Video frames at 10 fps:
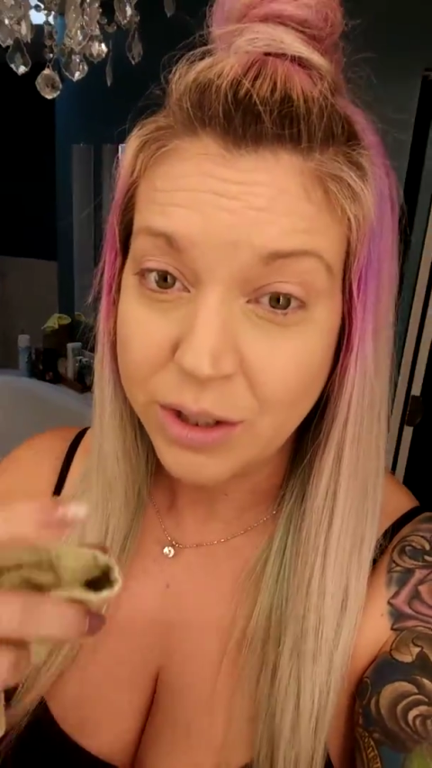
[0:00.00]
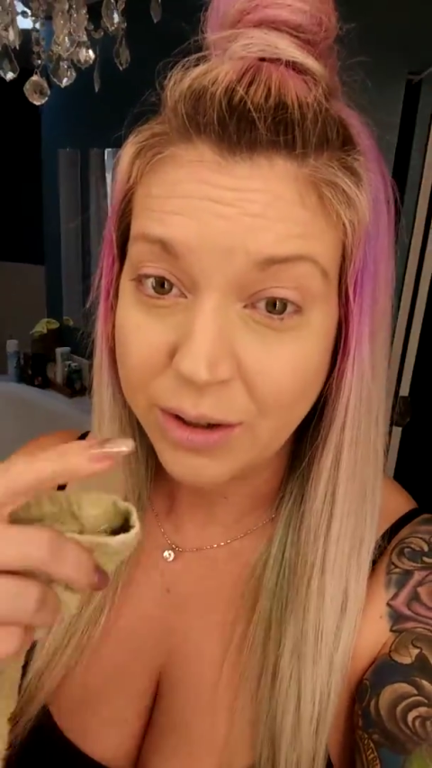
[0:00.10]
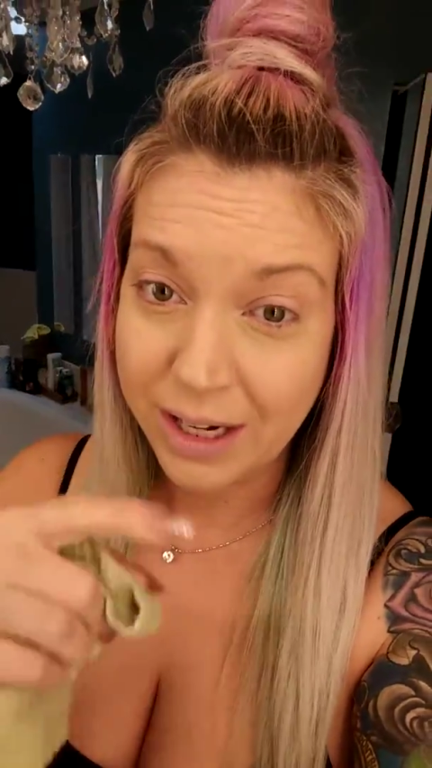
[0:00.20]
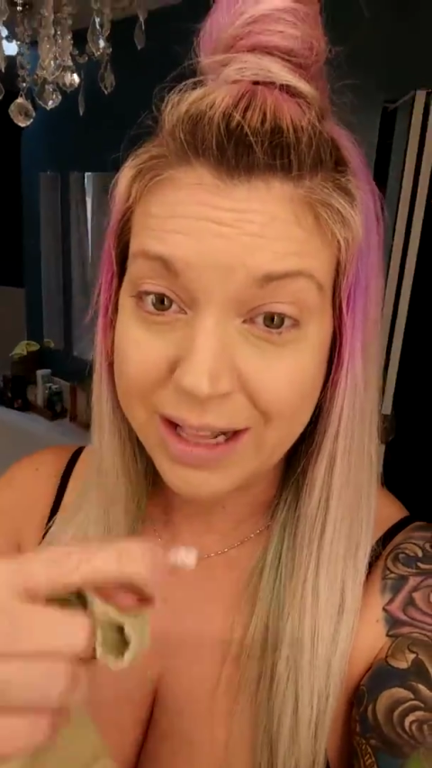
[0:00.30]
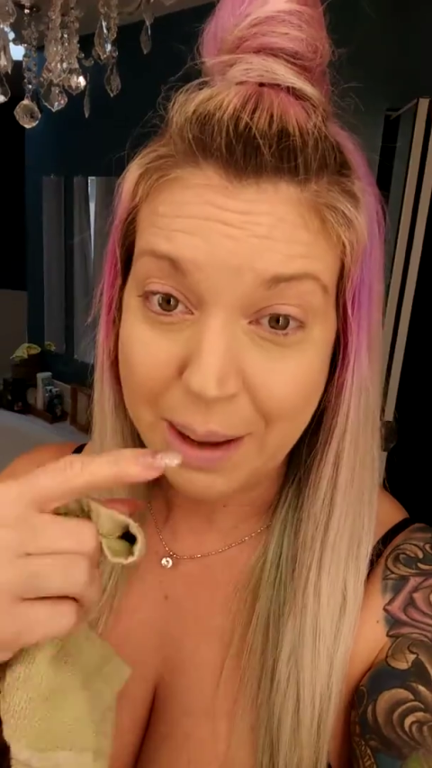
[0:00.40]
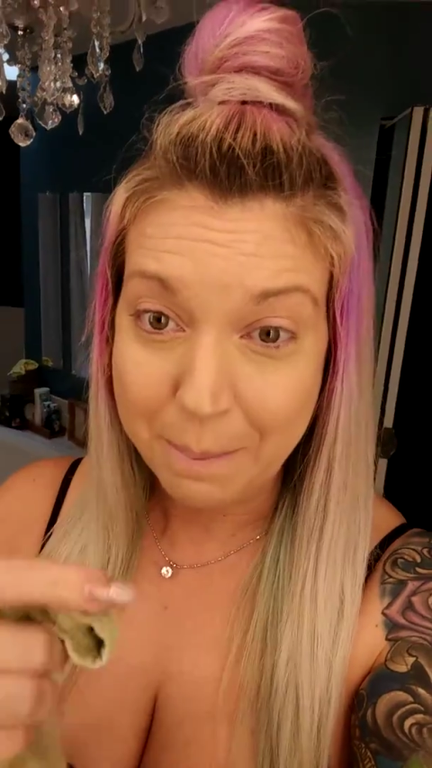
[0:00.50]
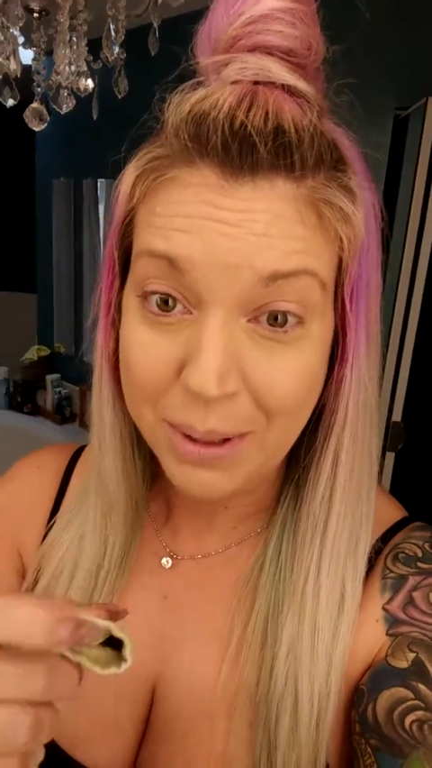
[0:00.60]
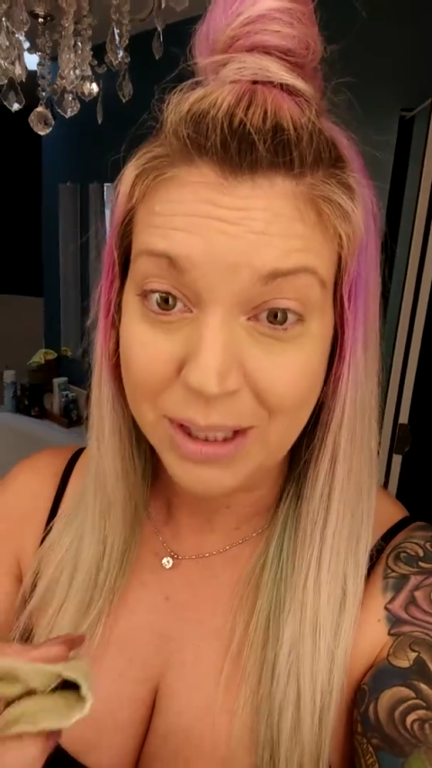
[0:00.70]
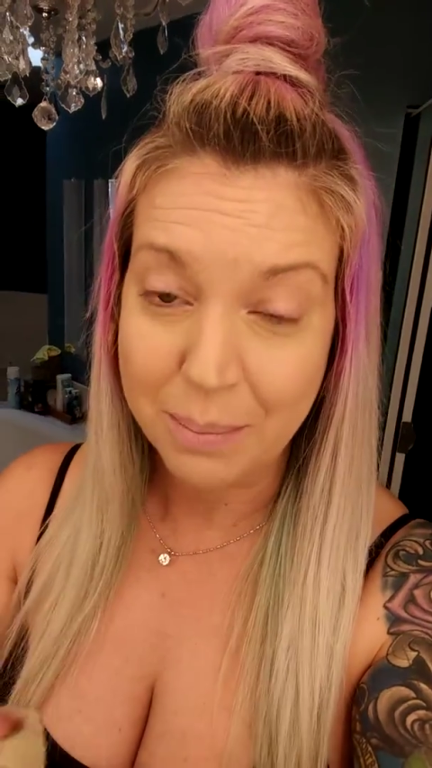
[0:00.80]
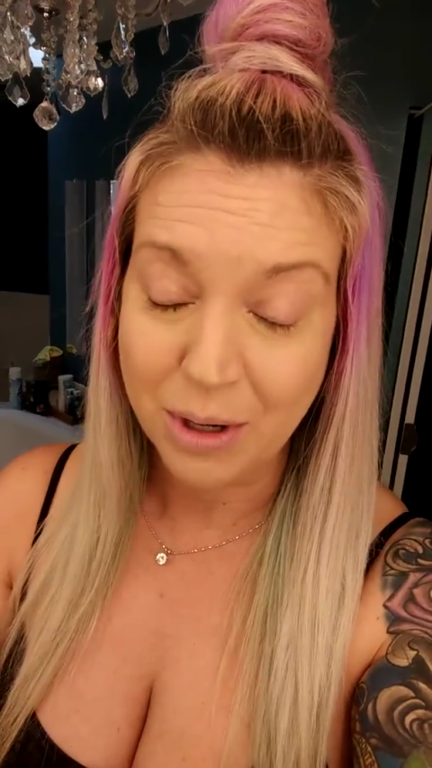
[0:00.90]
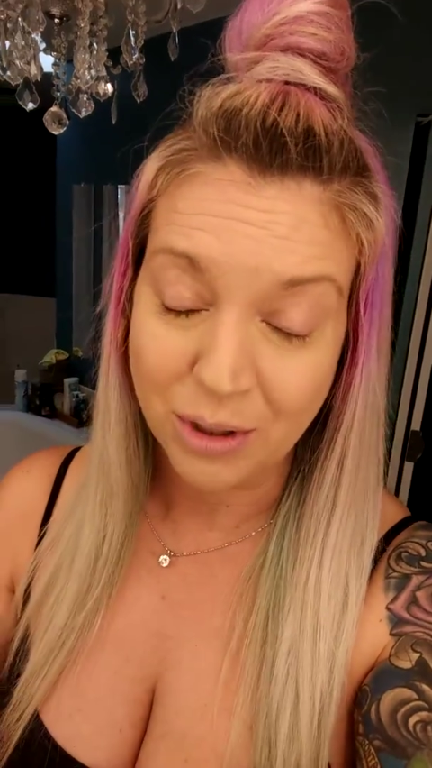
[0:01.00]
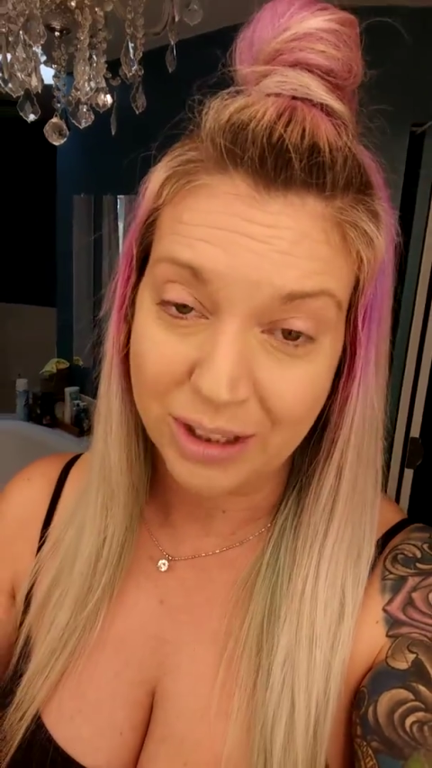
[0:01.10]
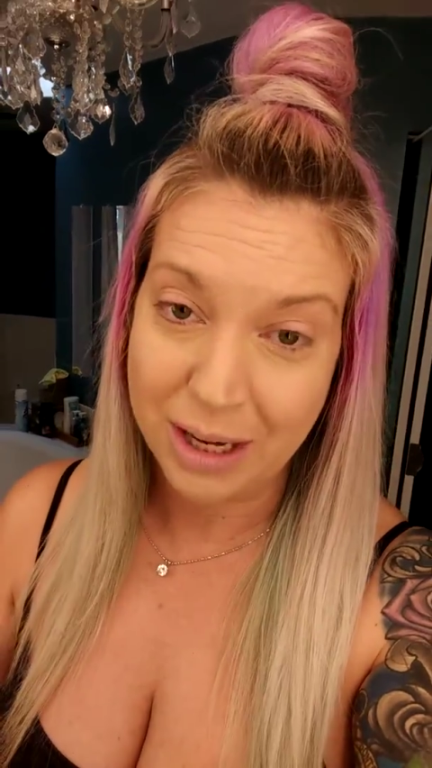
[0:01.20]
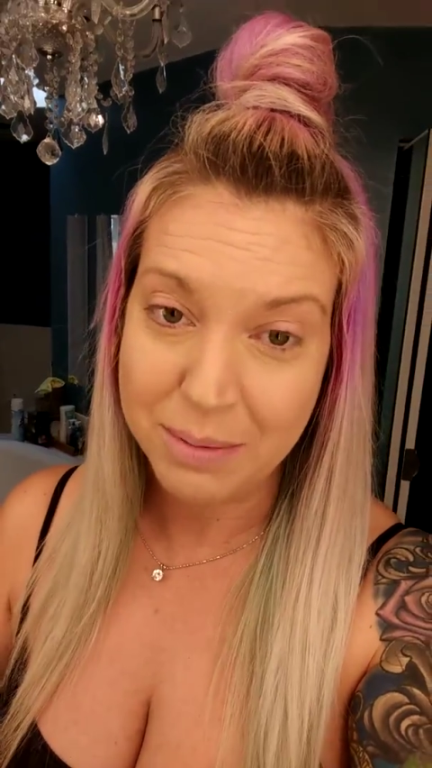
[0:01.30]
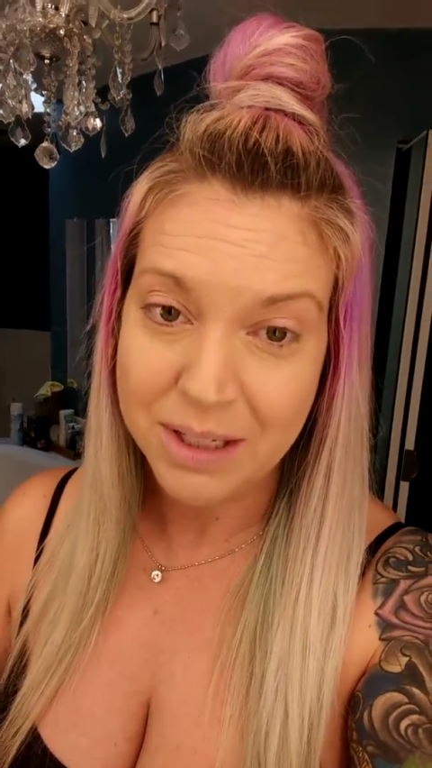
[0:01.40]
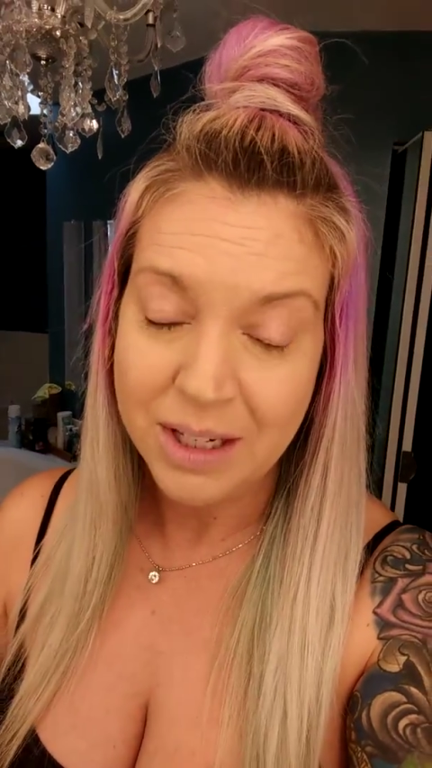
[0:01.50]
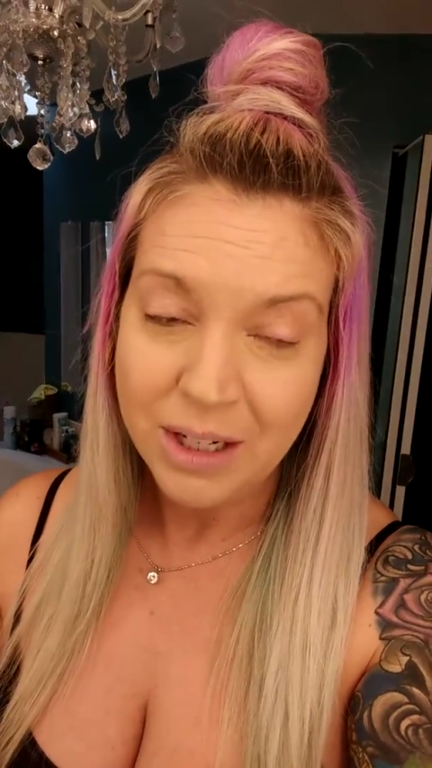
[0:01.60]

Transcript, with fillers: so you're getting that buildup on your lips,